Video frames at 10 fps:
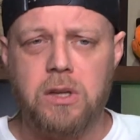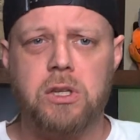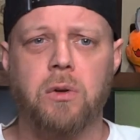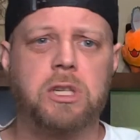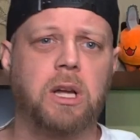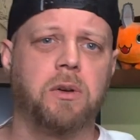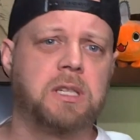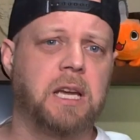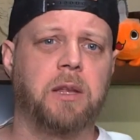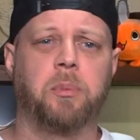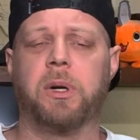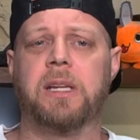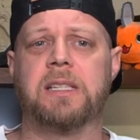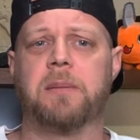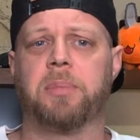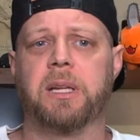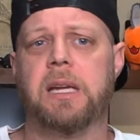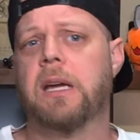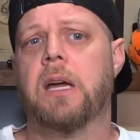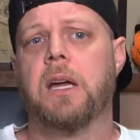So she goes together pretty
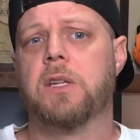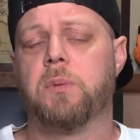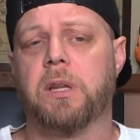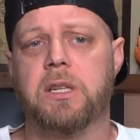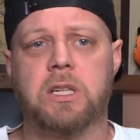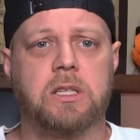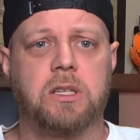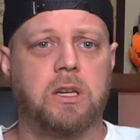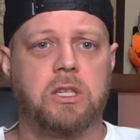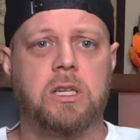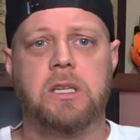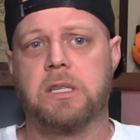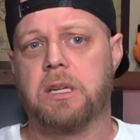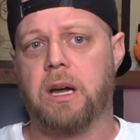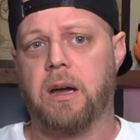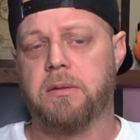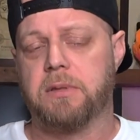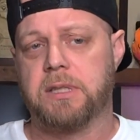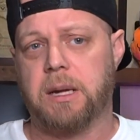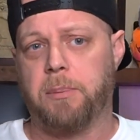simply. It's really just, she's
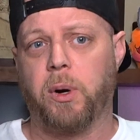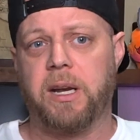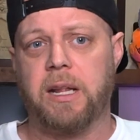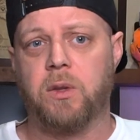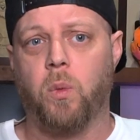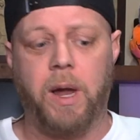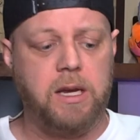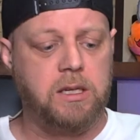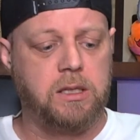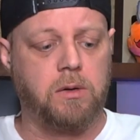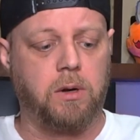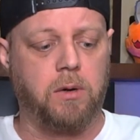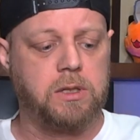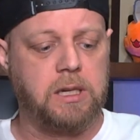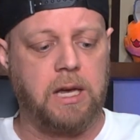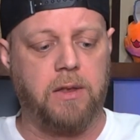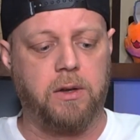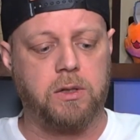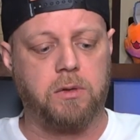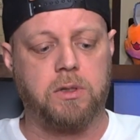separated at the waist, so it goes
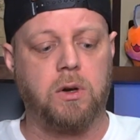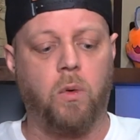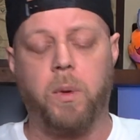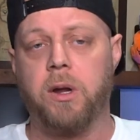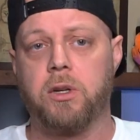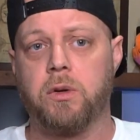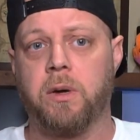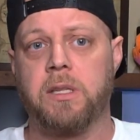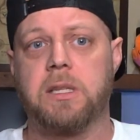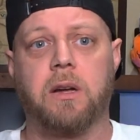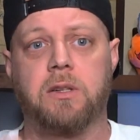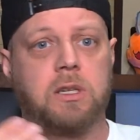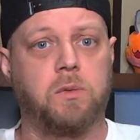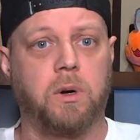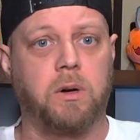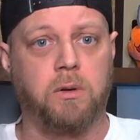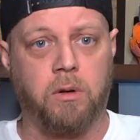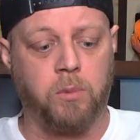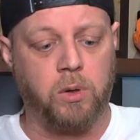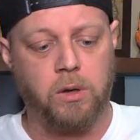together, so it's no weird joints there. It's just where her
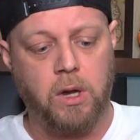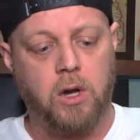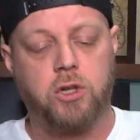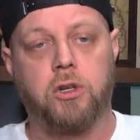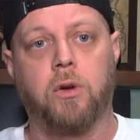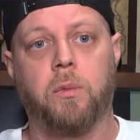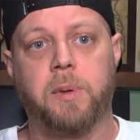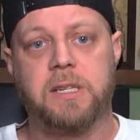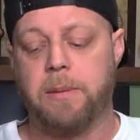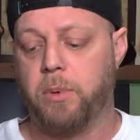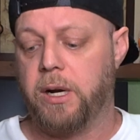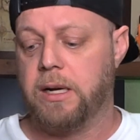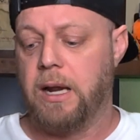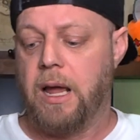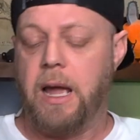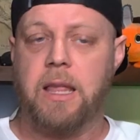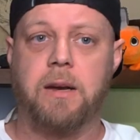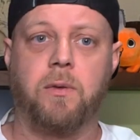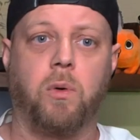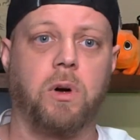normal shirt will be separated. And
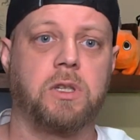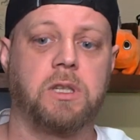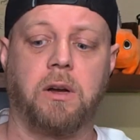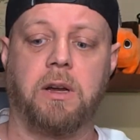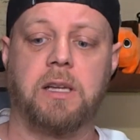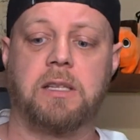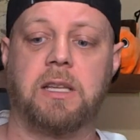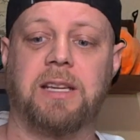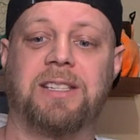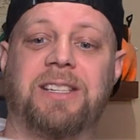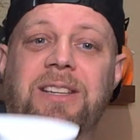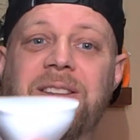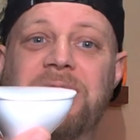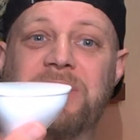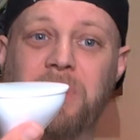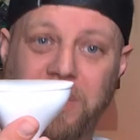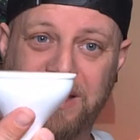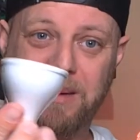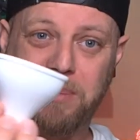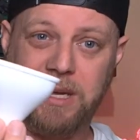then of course there is this
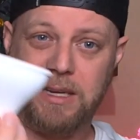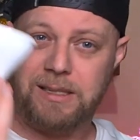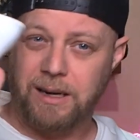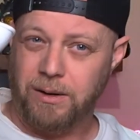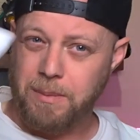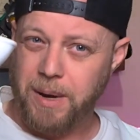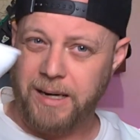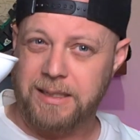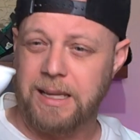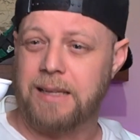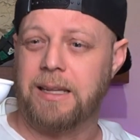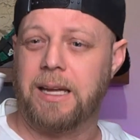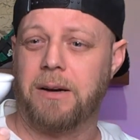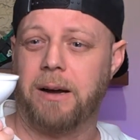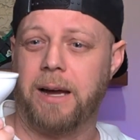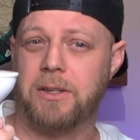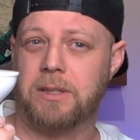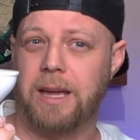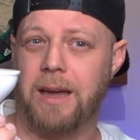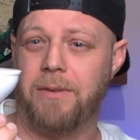toilet piece. And I'll get back to that later. I
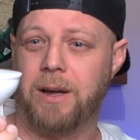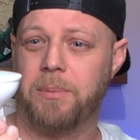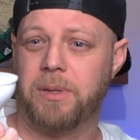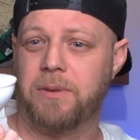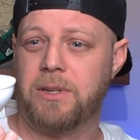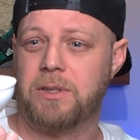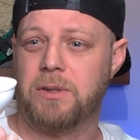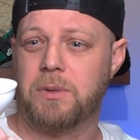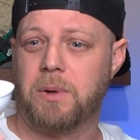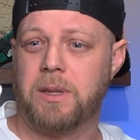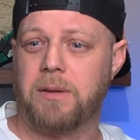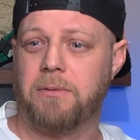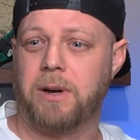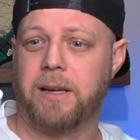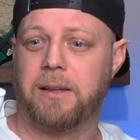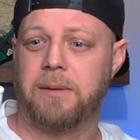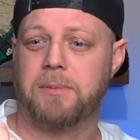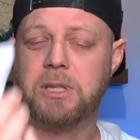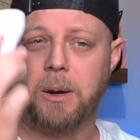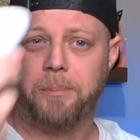actually have a couple of issues with it, frankly.
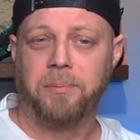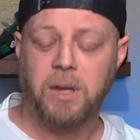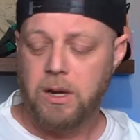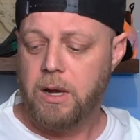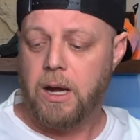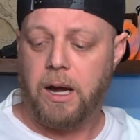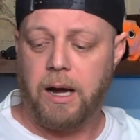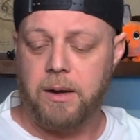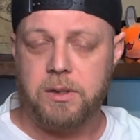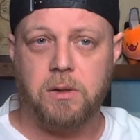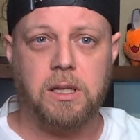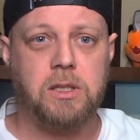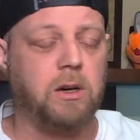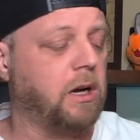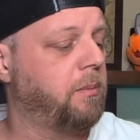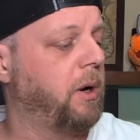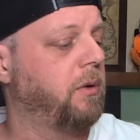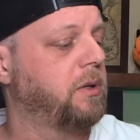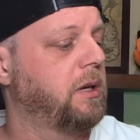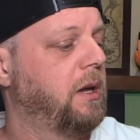So let's talk
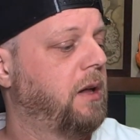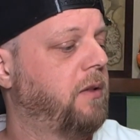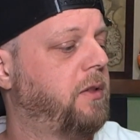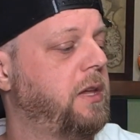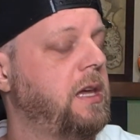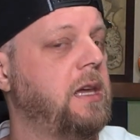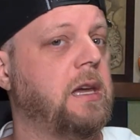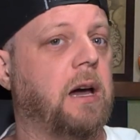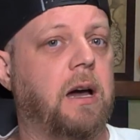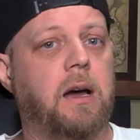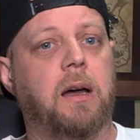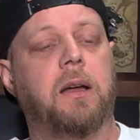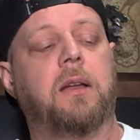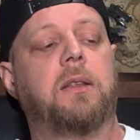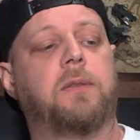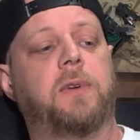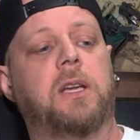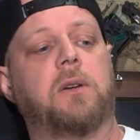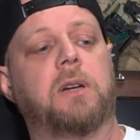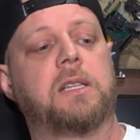about the
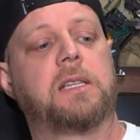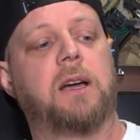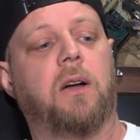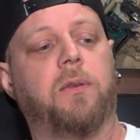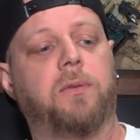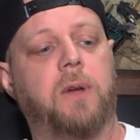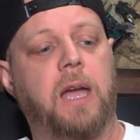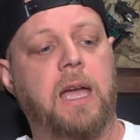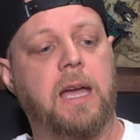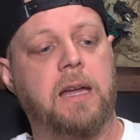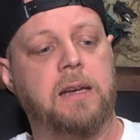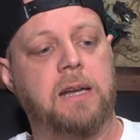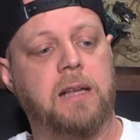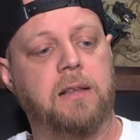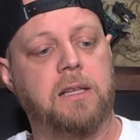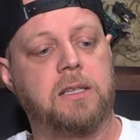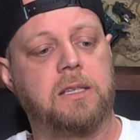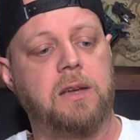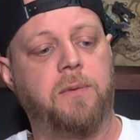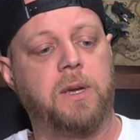figure itself, and let's
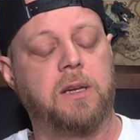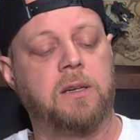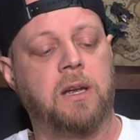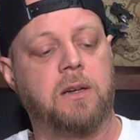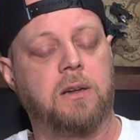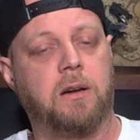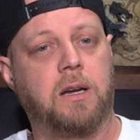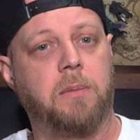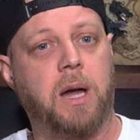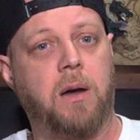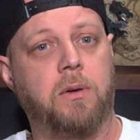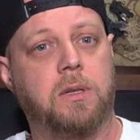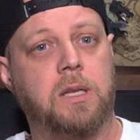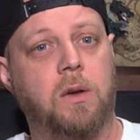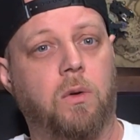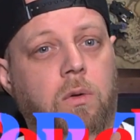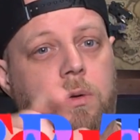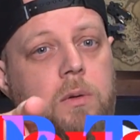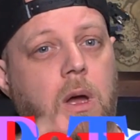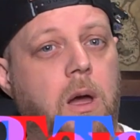see if we can talk about the
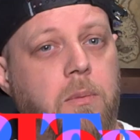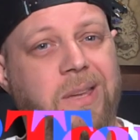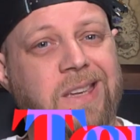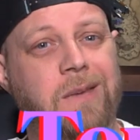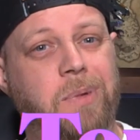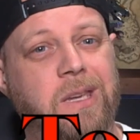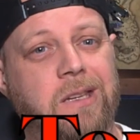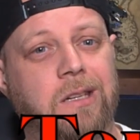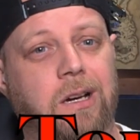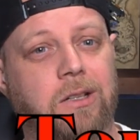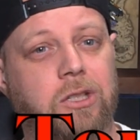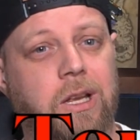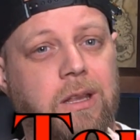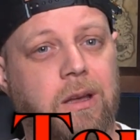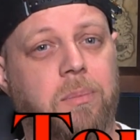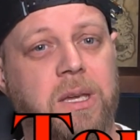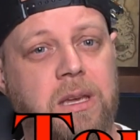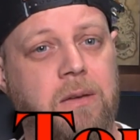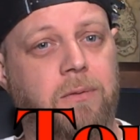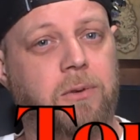old PP touch. And the
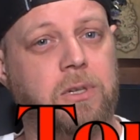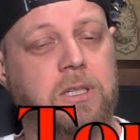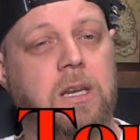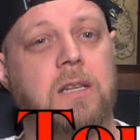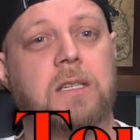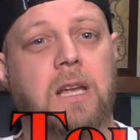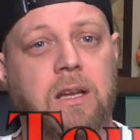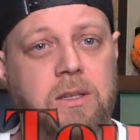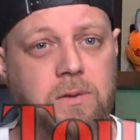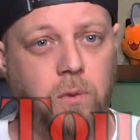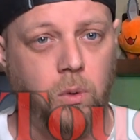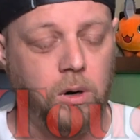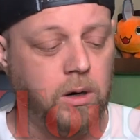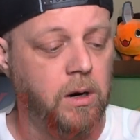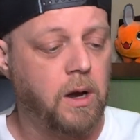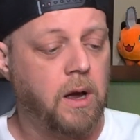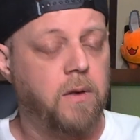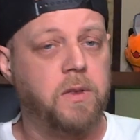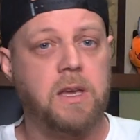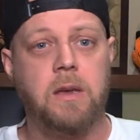P first stands for
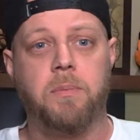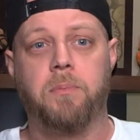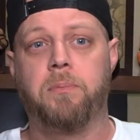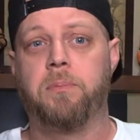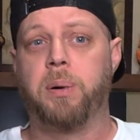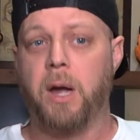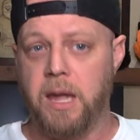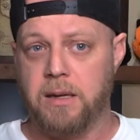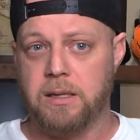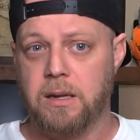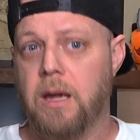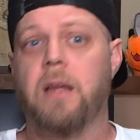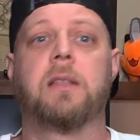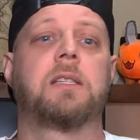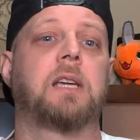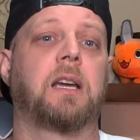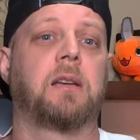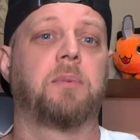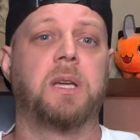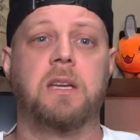the paint, the
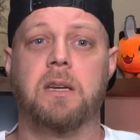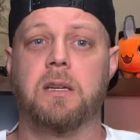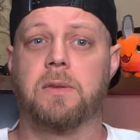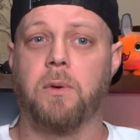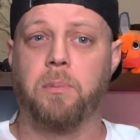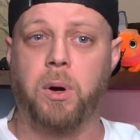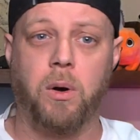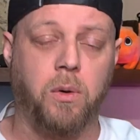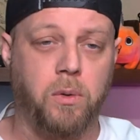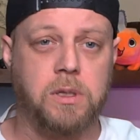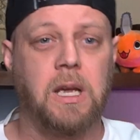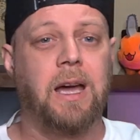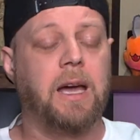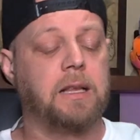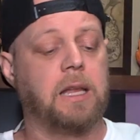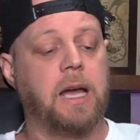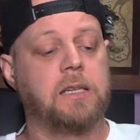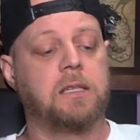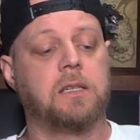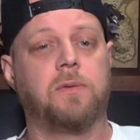second P is for pose, and the
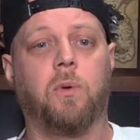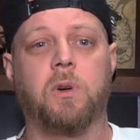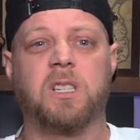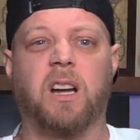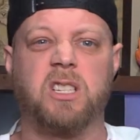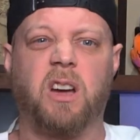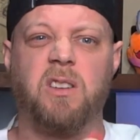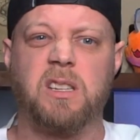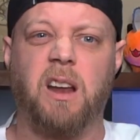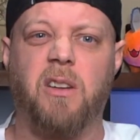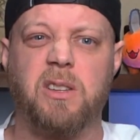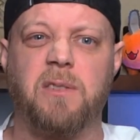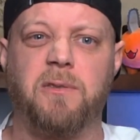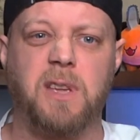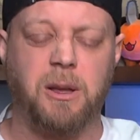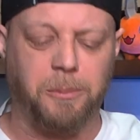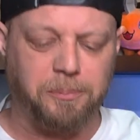last is for touch. How does it feel?